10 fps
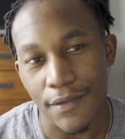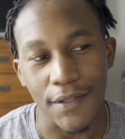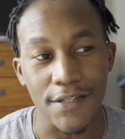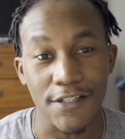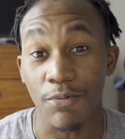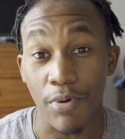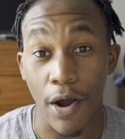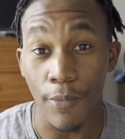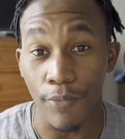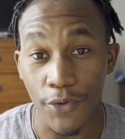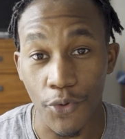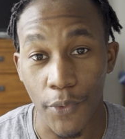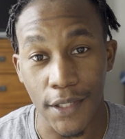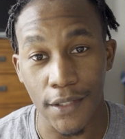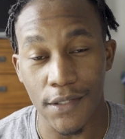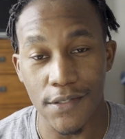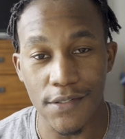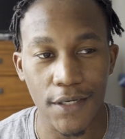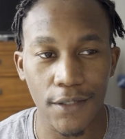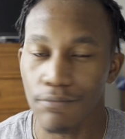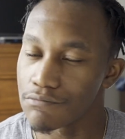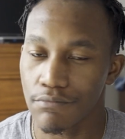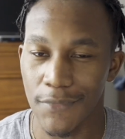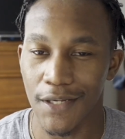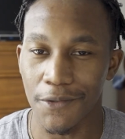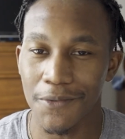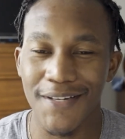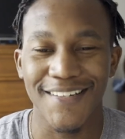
Is it a problem with the way that it is now? No.